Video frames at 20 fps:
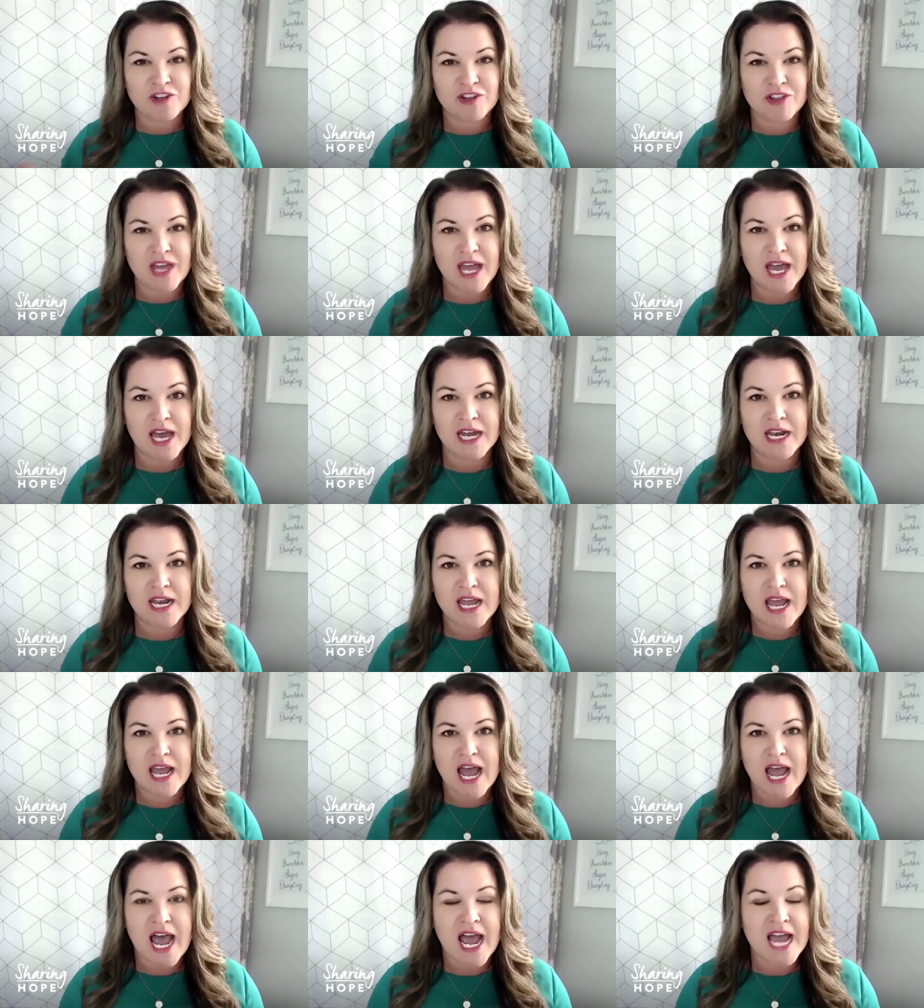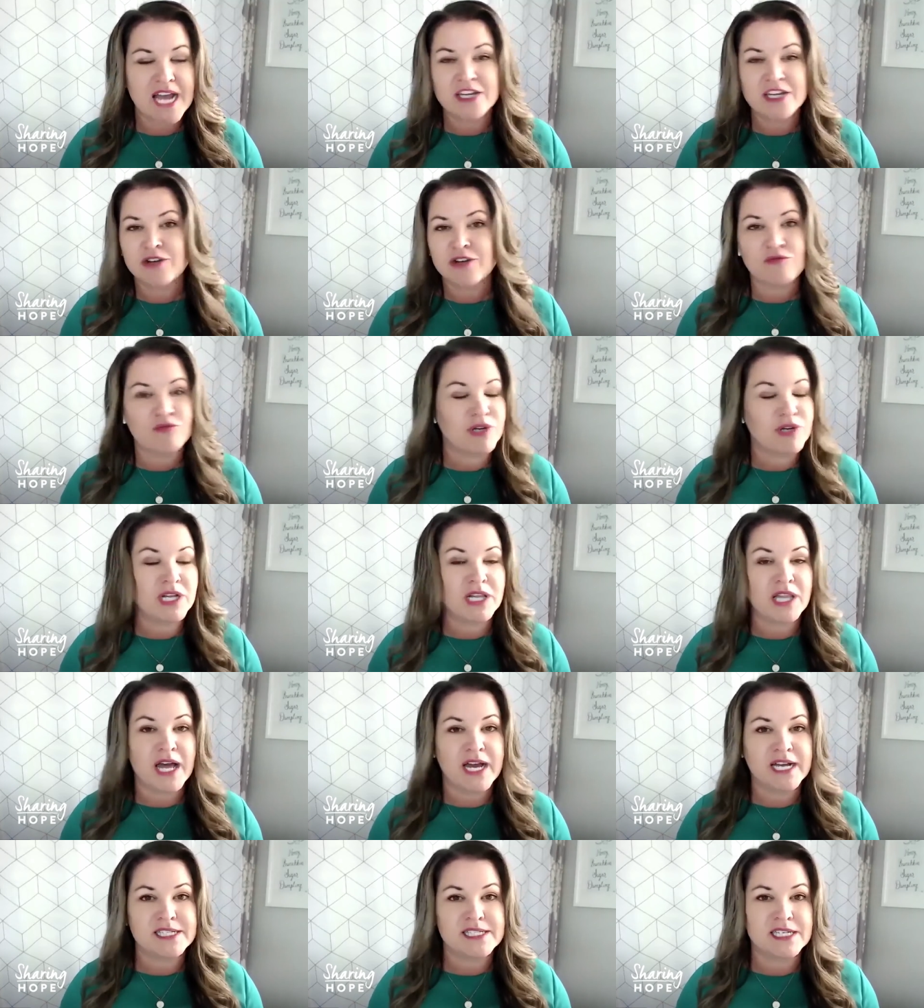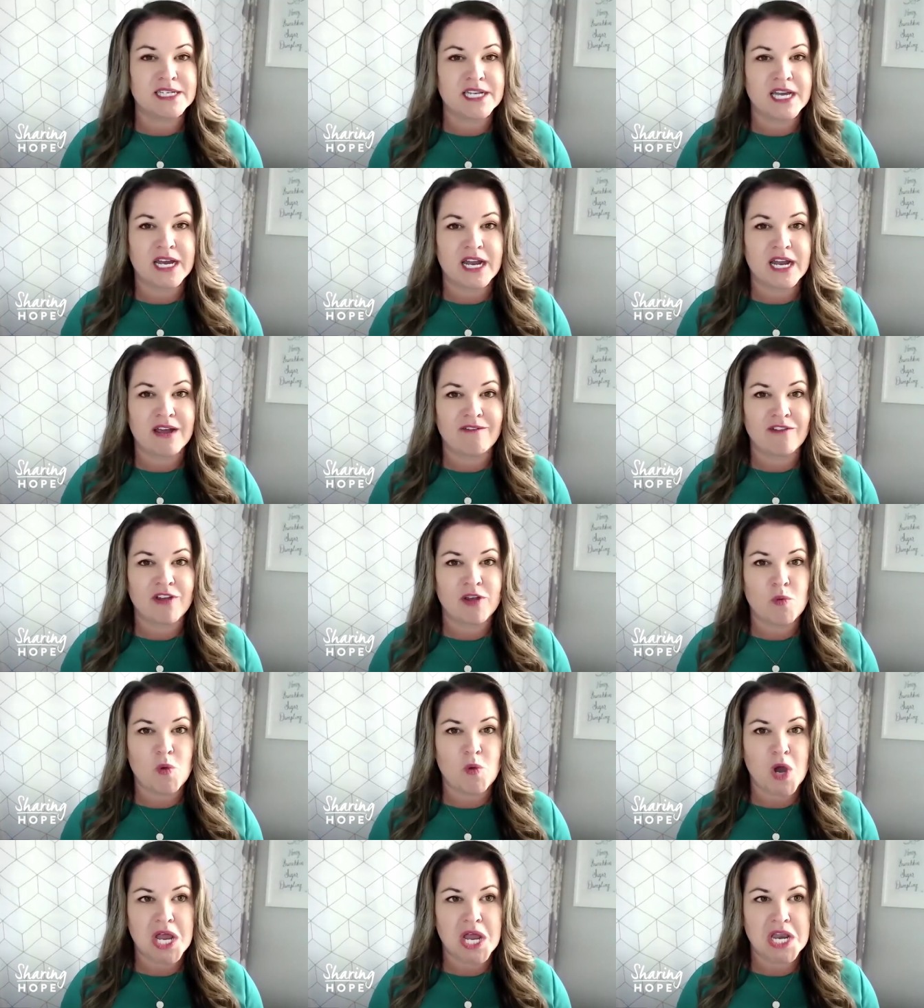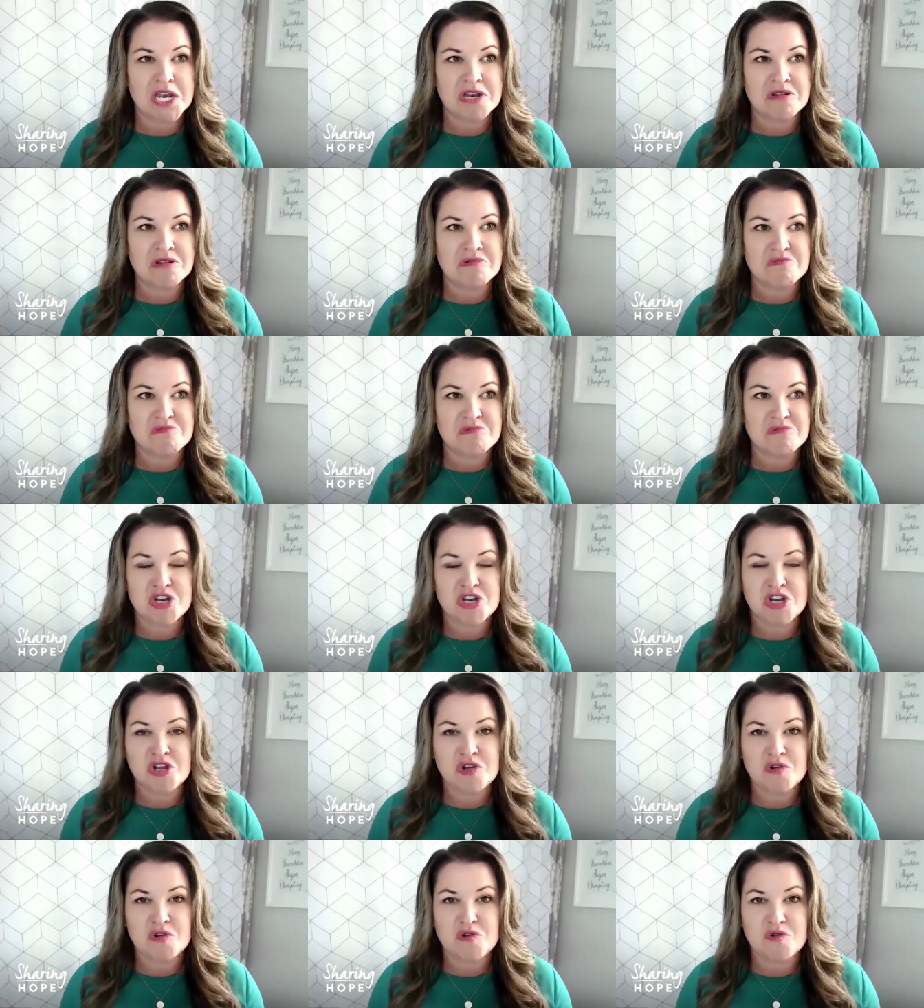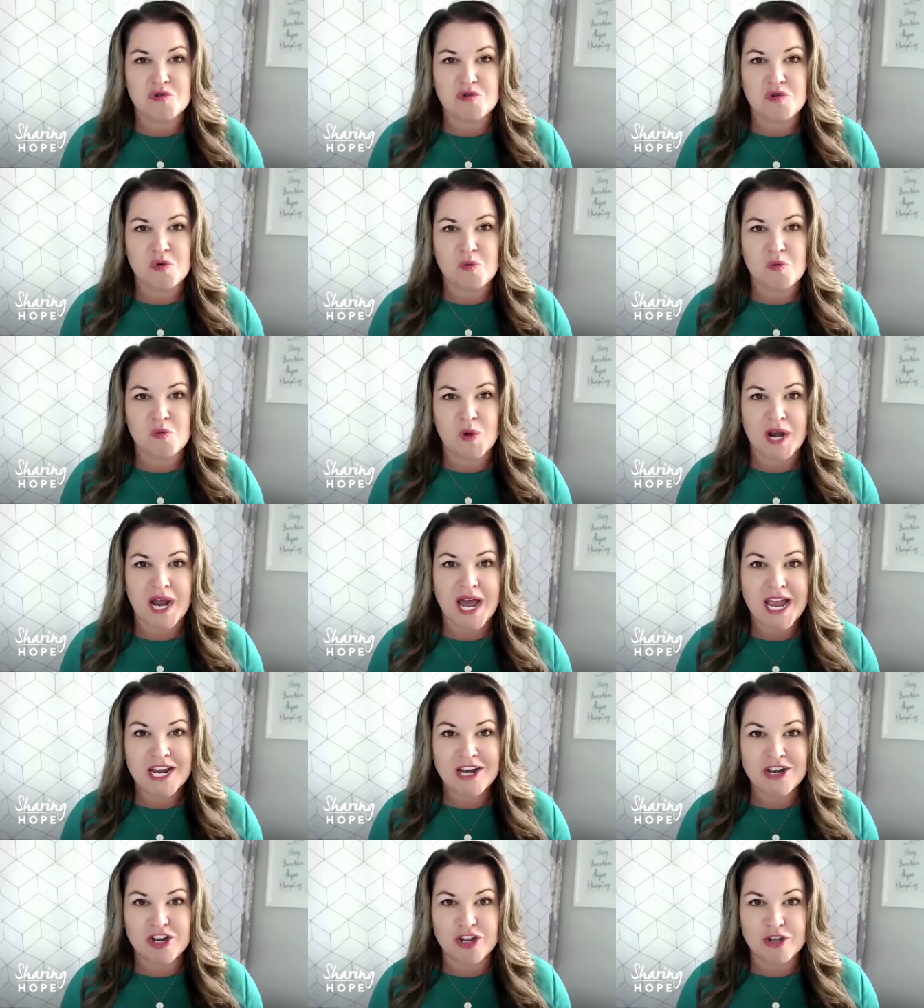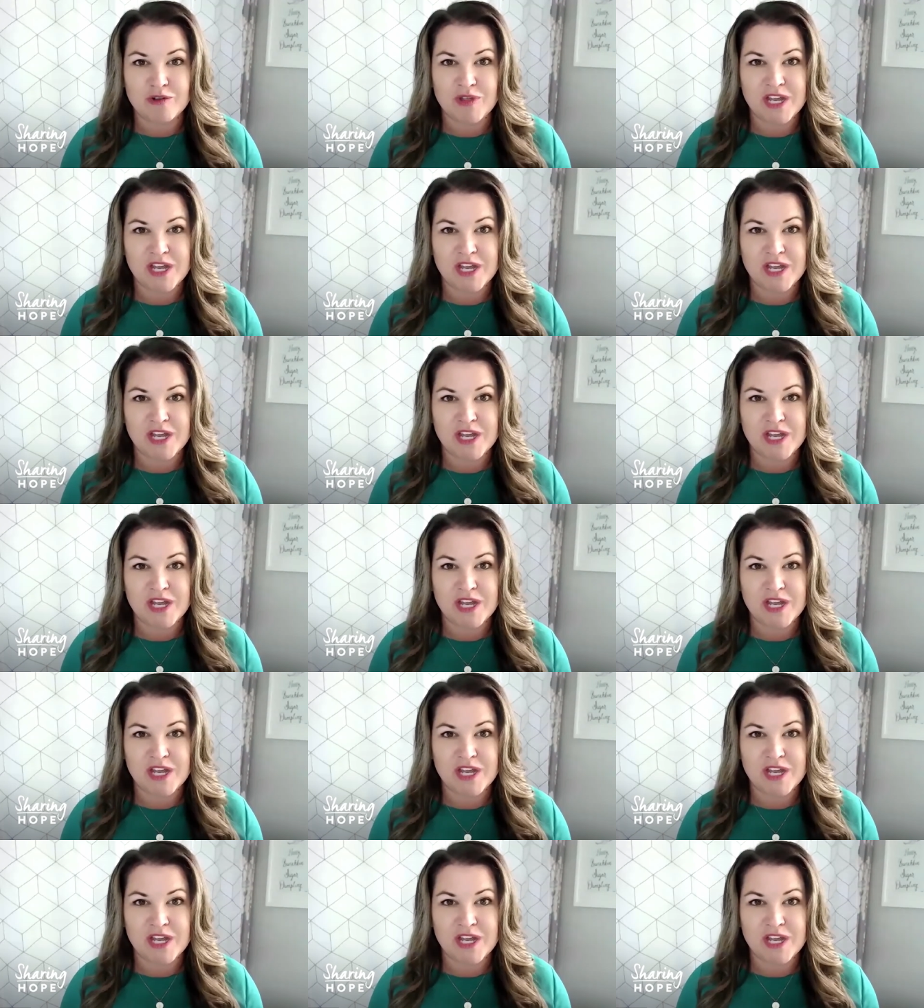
that, I didn't realize that not everyone knew what I knew.